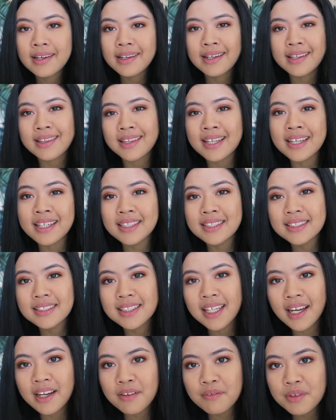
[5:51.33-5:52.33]
And I think it's
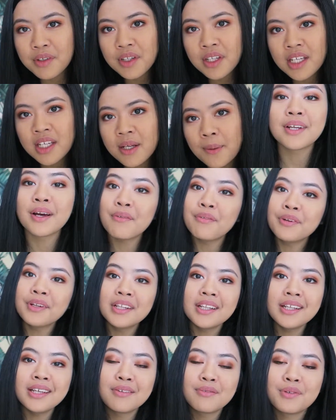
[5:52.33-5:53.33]
kind of unique.
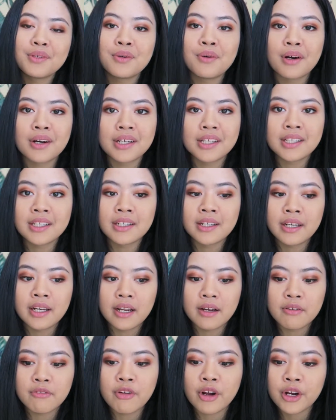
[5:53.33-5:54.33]
Definitely if you are in
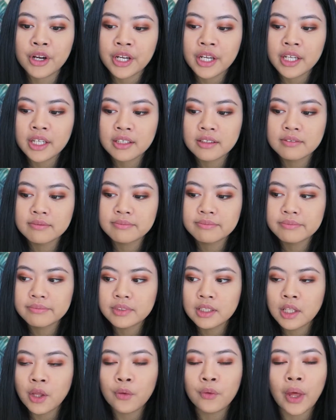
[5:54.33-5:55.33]
a very
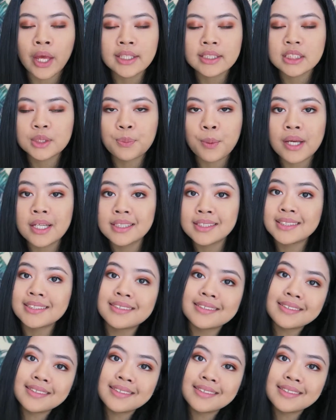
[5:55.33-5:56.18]
low light space,